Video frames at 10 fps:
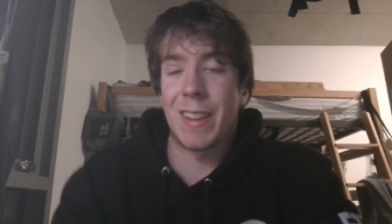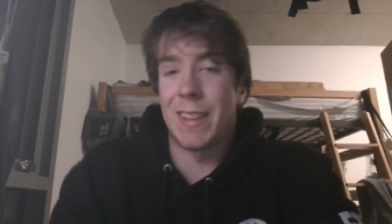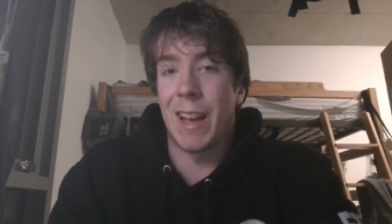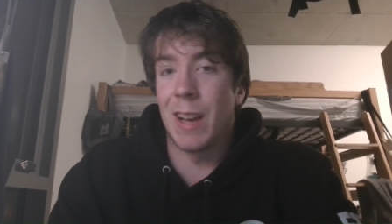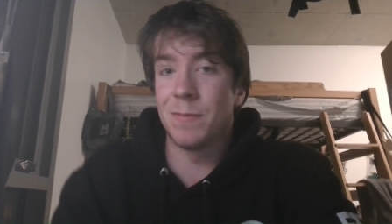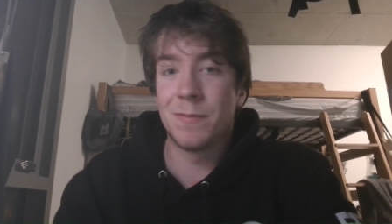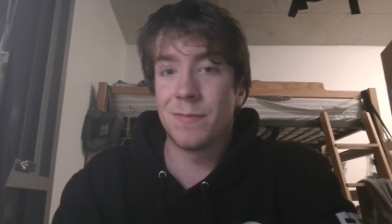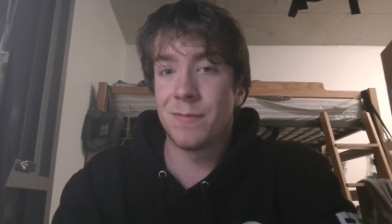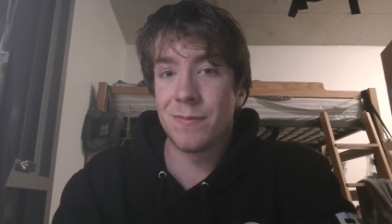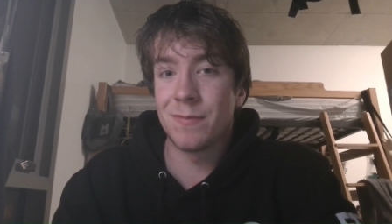yeah,
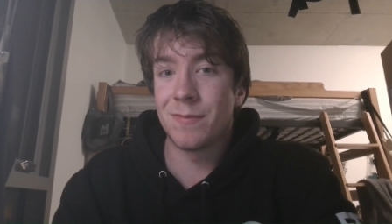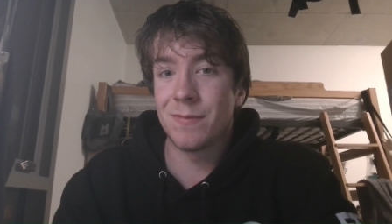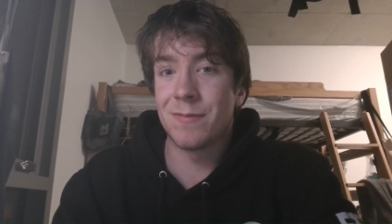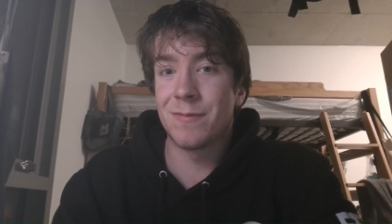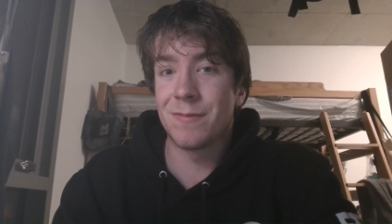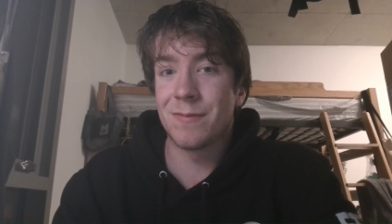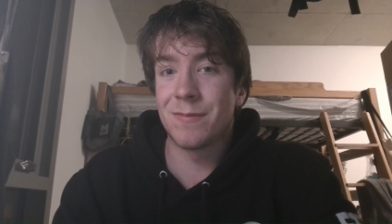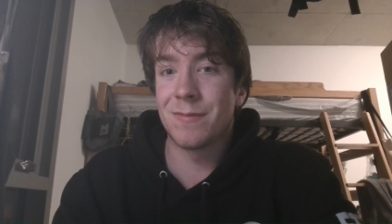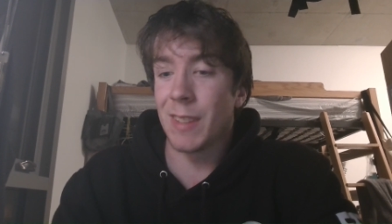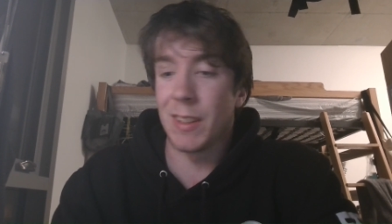
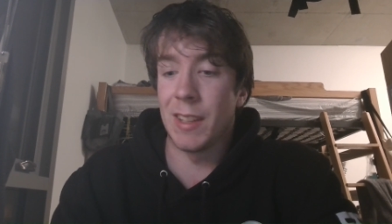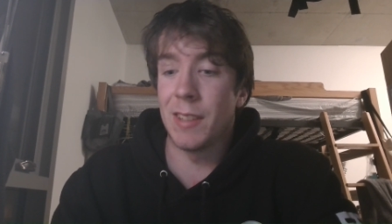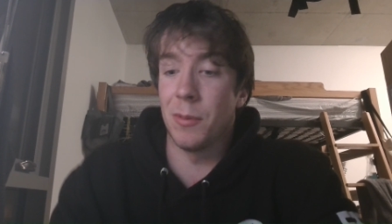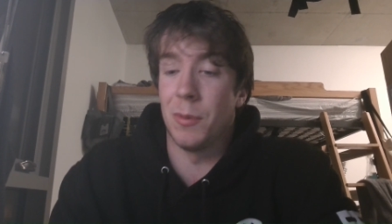it's it's a